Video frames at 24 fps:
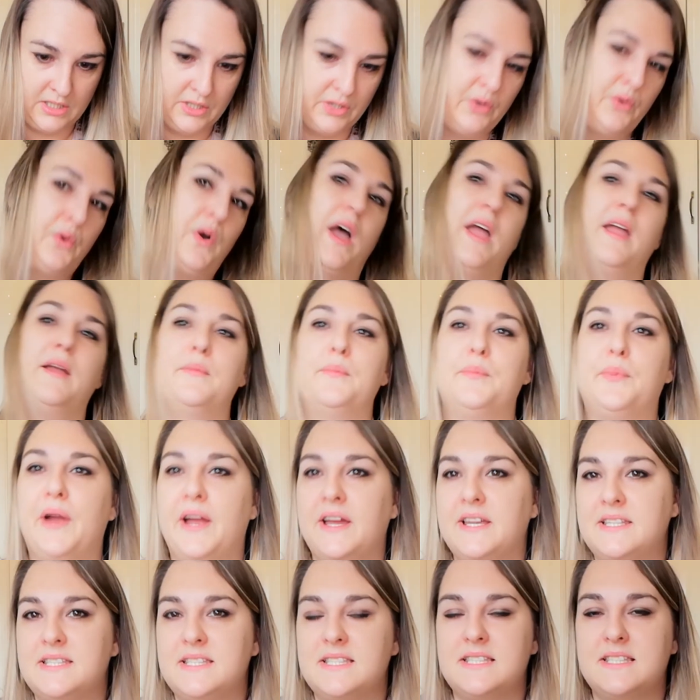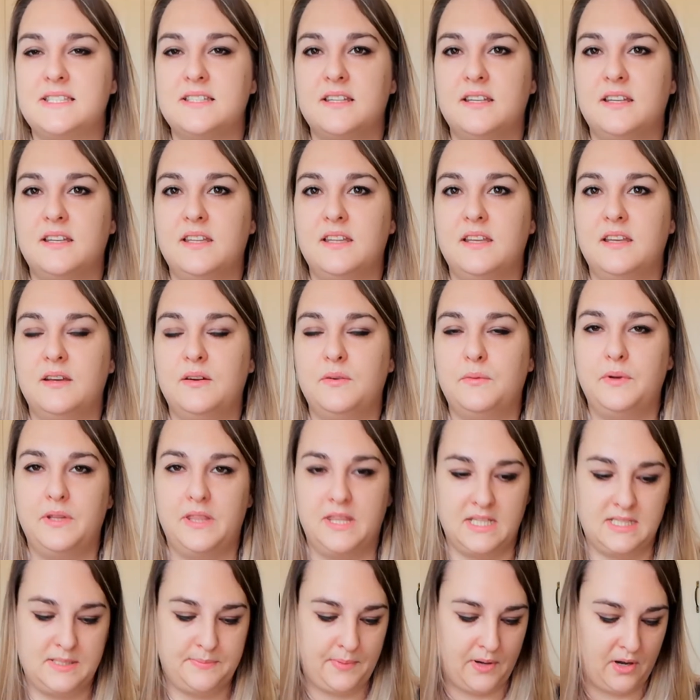quite impressed with
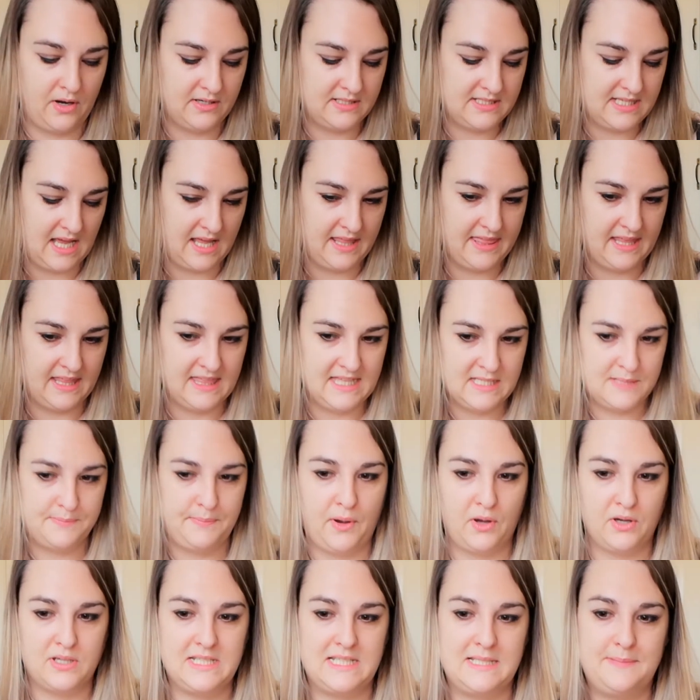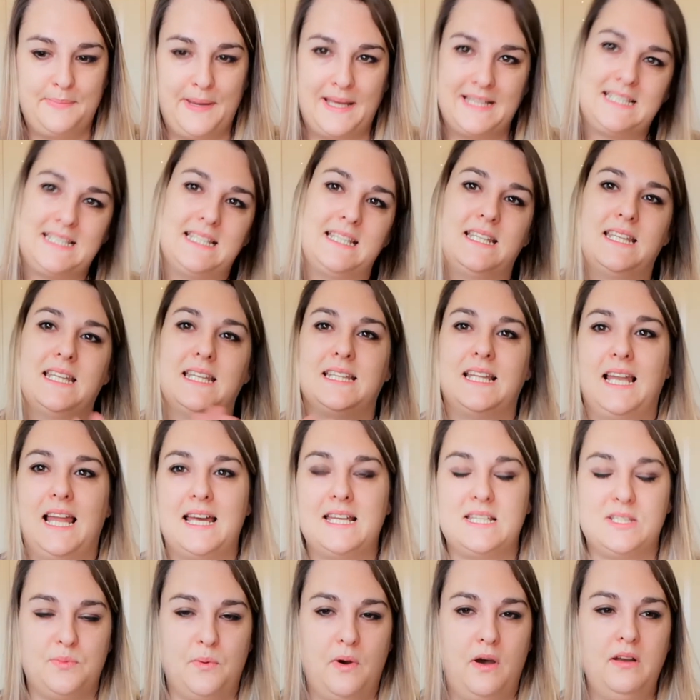this box. I think this box is better than the
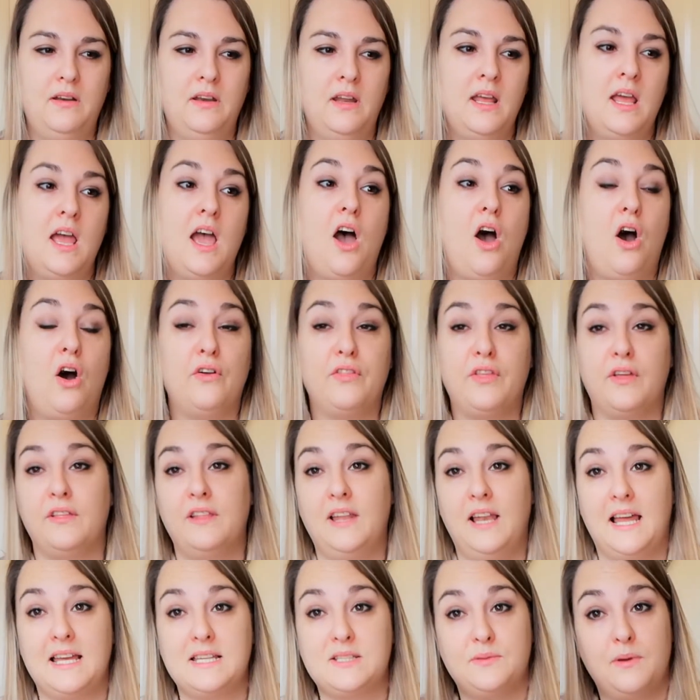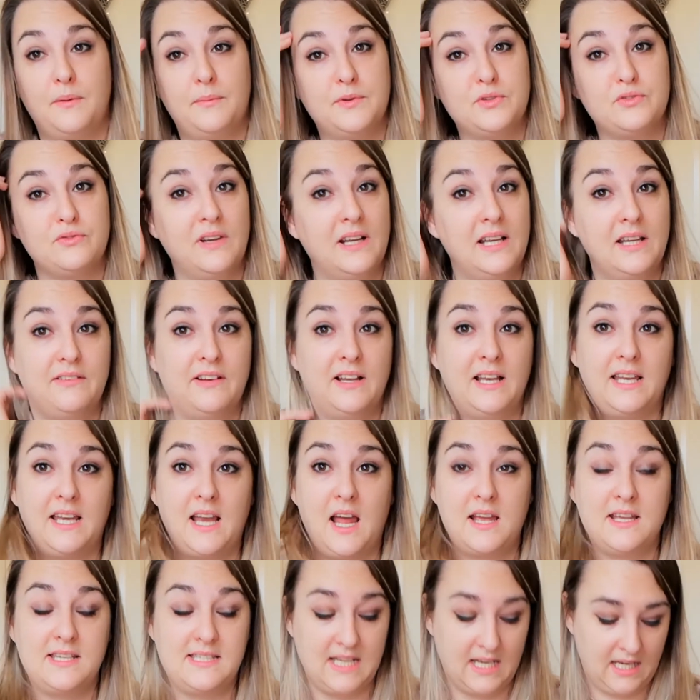last one, although the last one was really, really
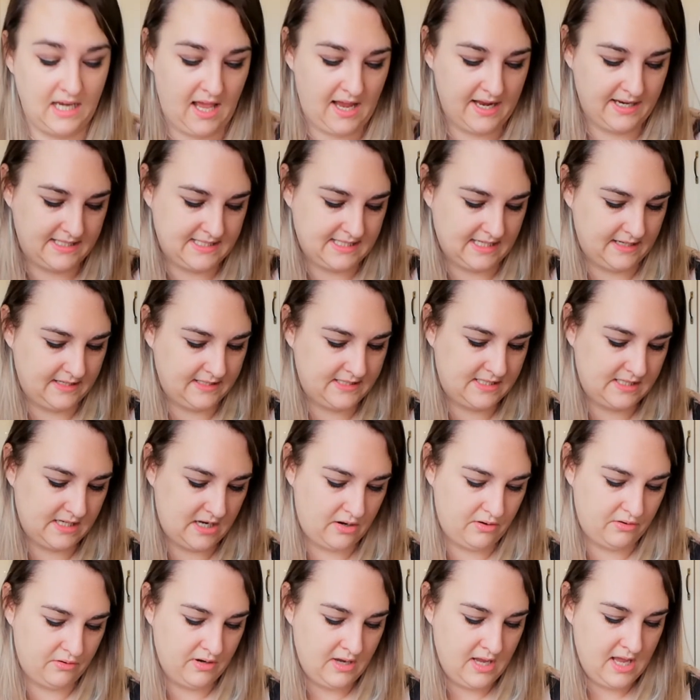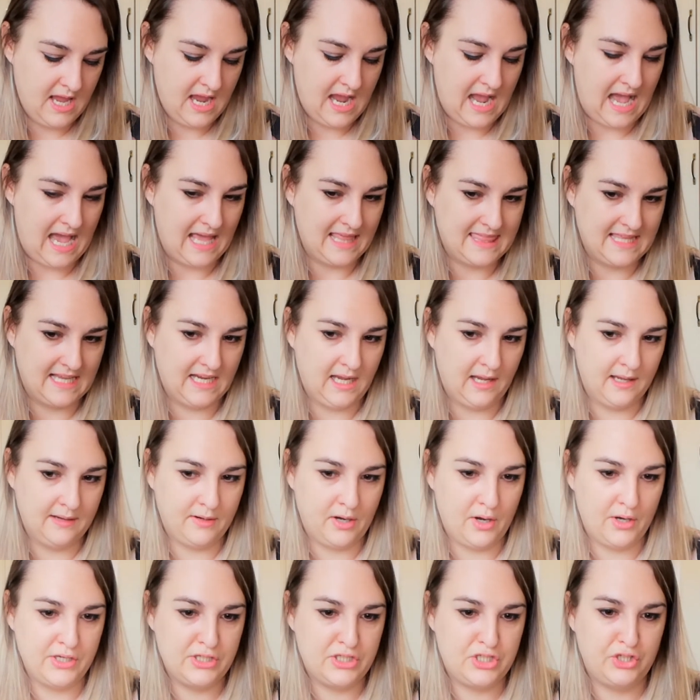nice. I liked it. So I think I'm
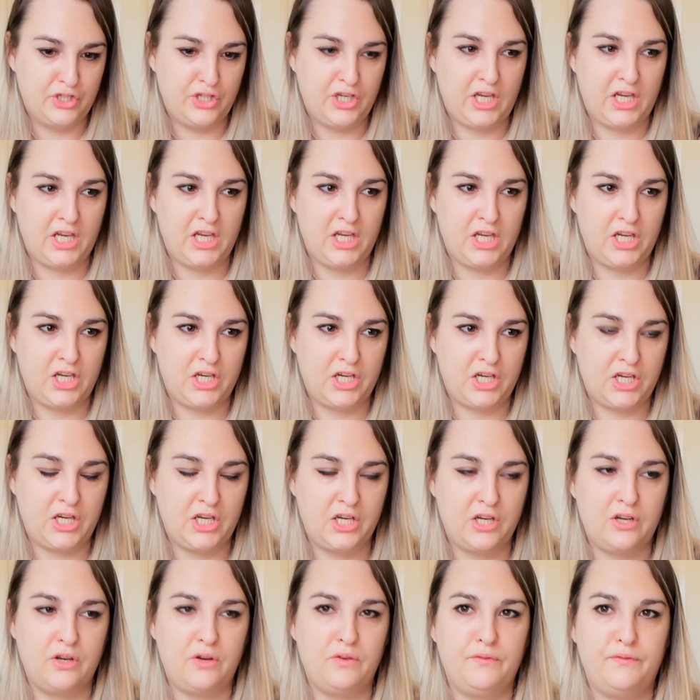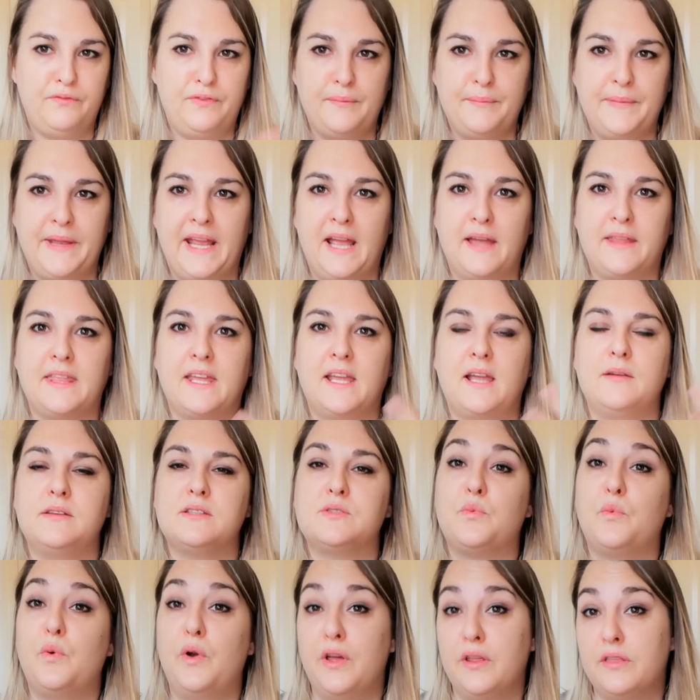going to, for me, I think it's
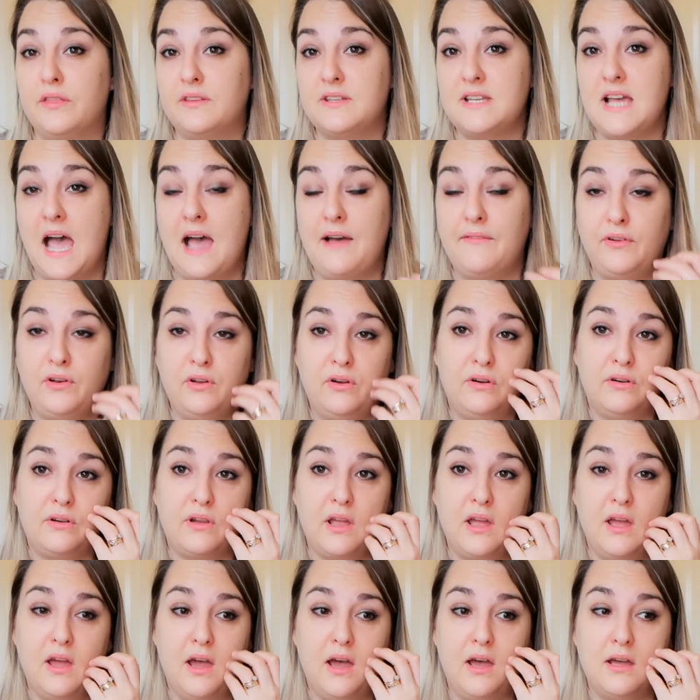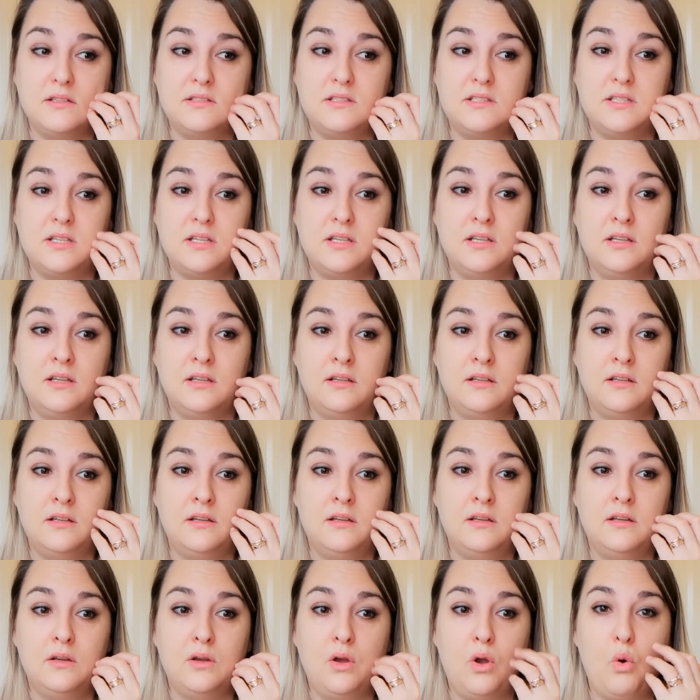worth to have a look at
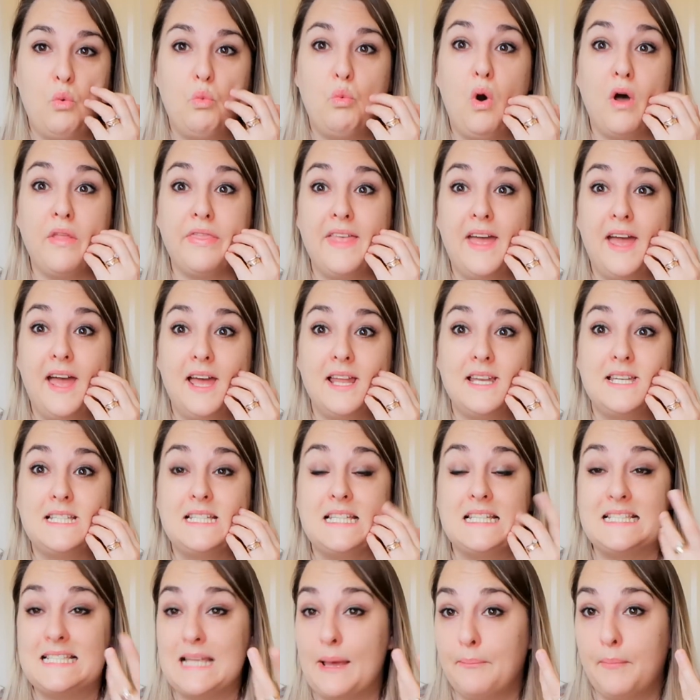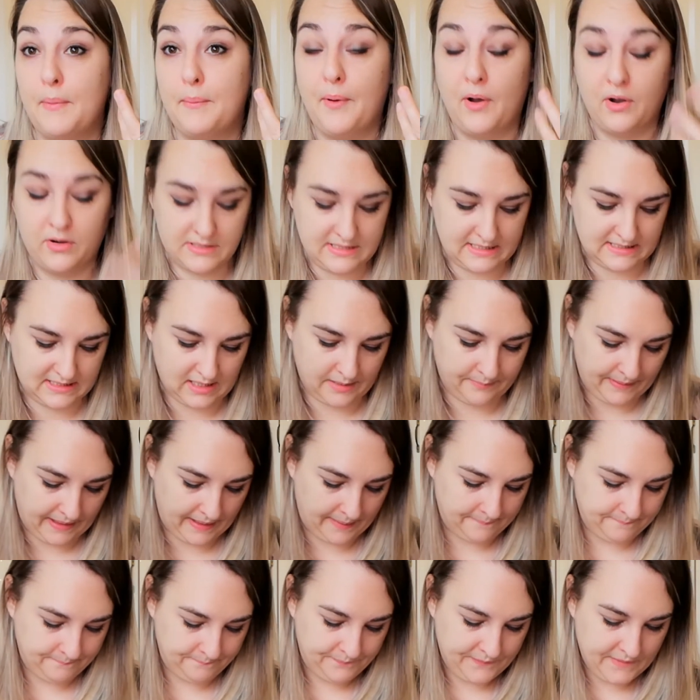what their December box is going to be.
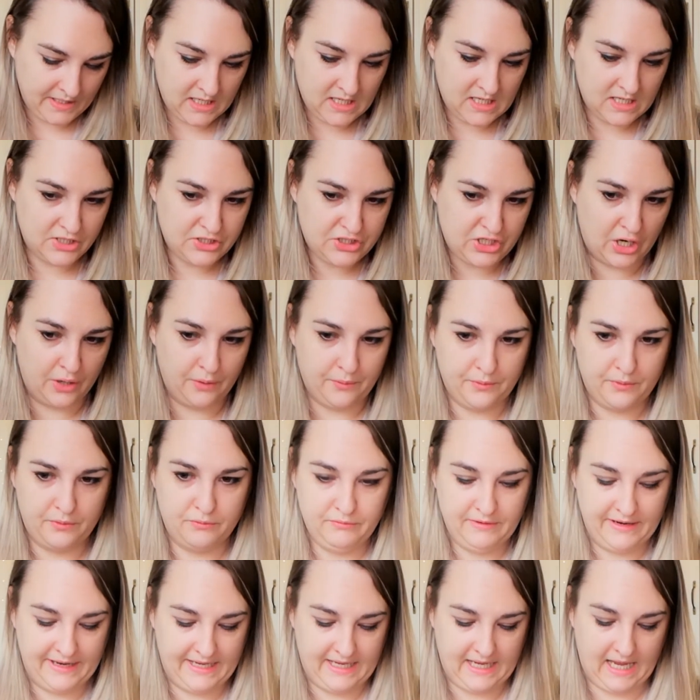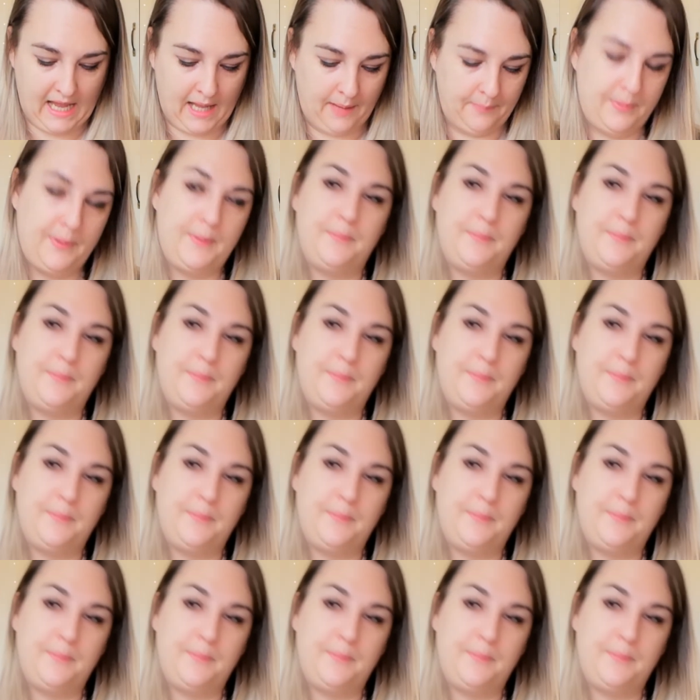So recap.